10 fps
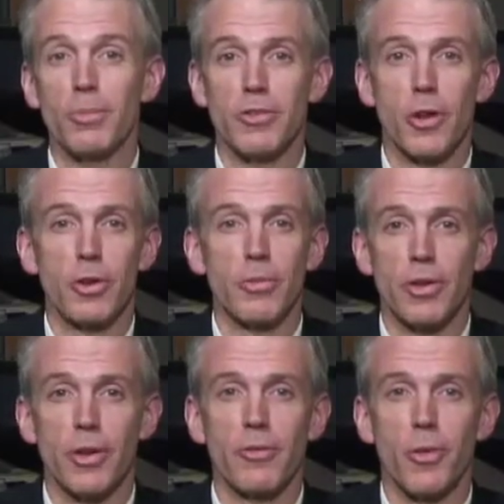to Slocum
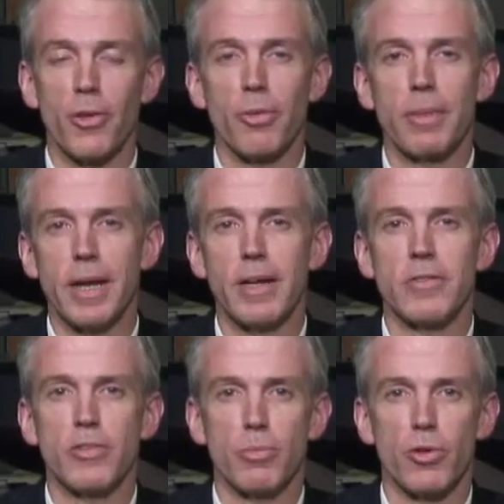Center for
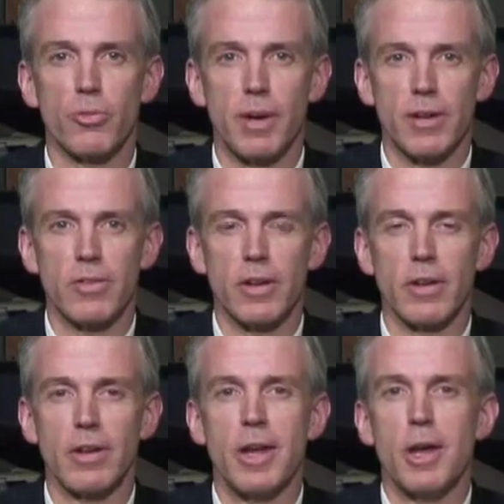Orthopedics and Sports Medicine.
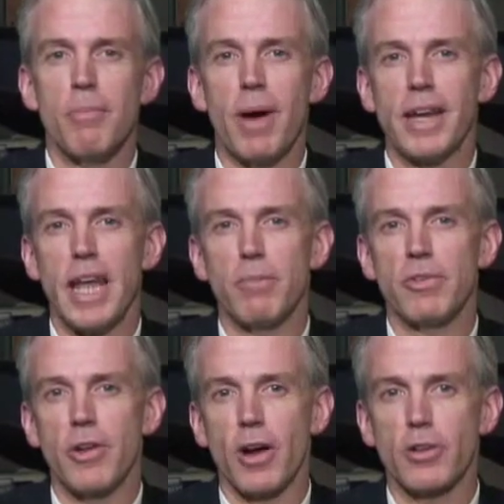My name
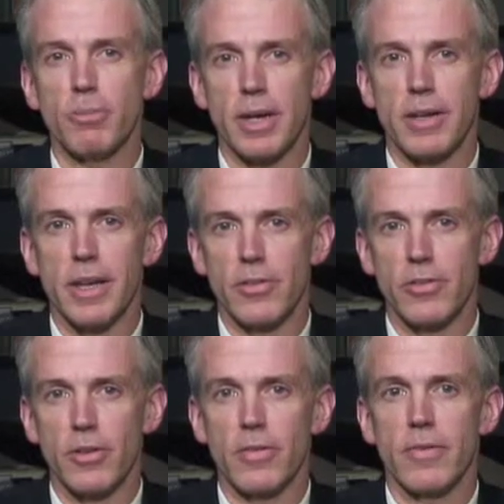is Dr. Mick
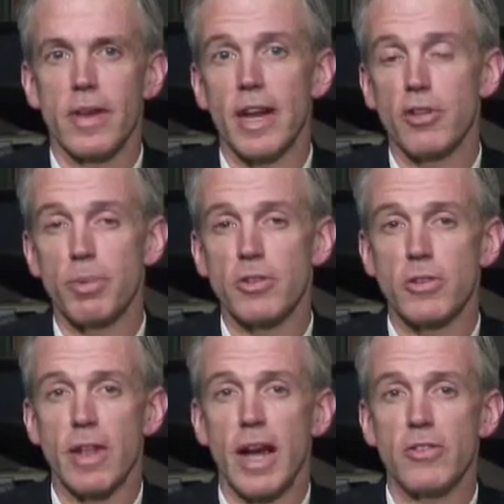Koester, and I
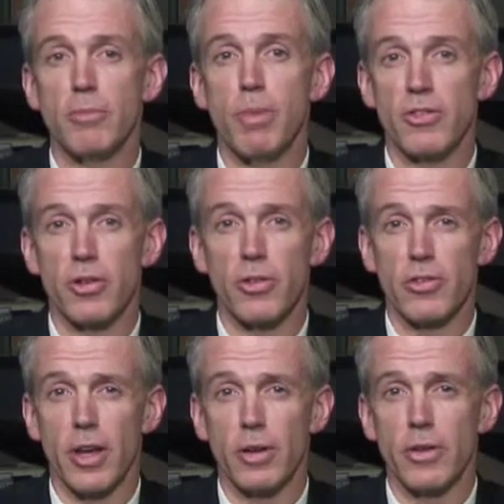specialize in
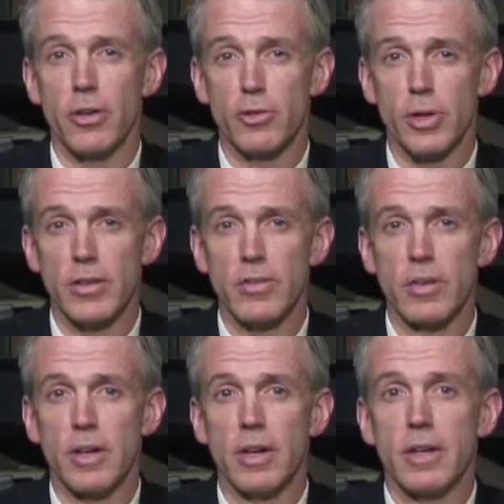musculoskeletal injuries,
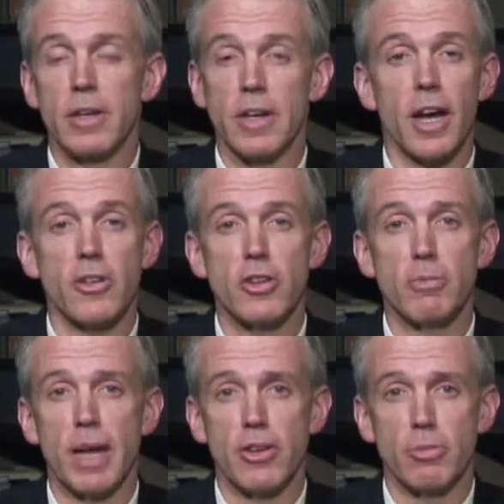
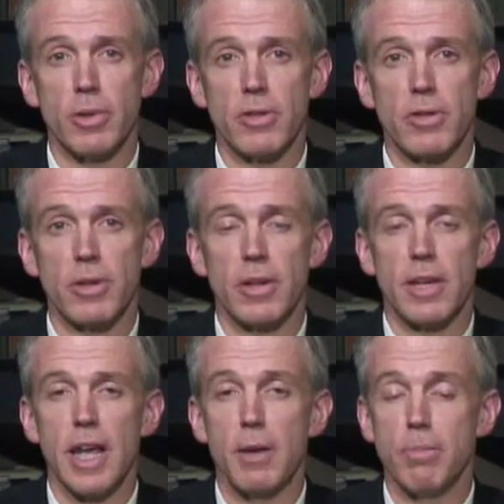concussion management,
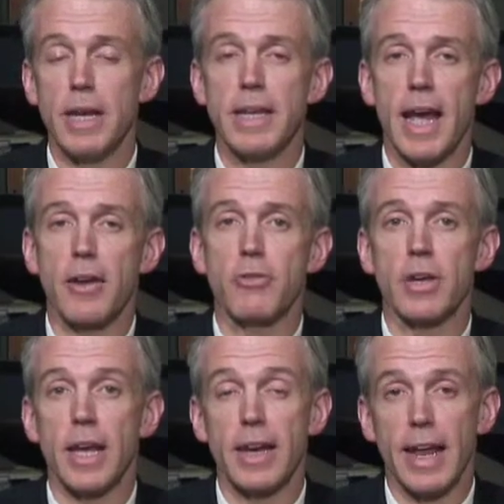and
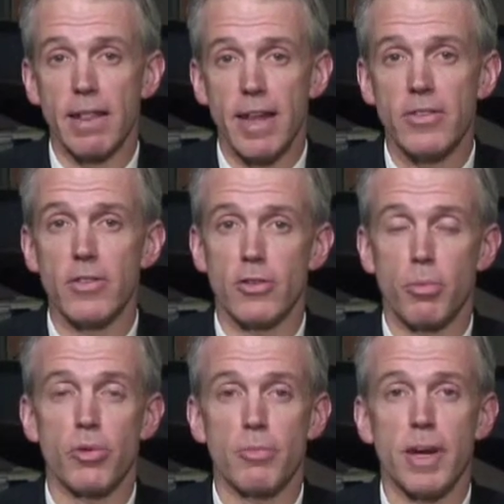pediatric and adolescent
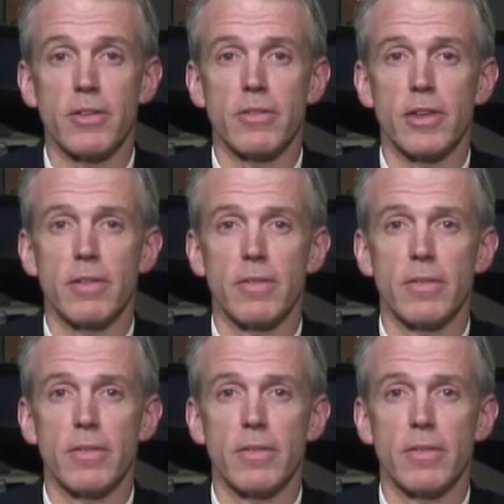sports medicine.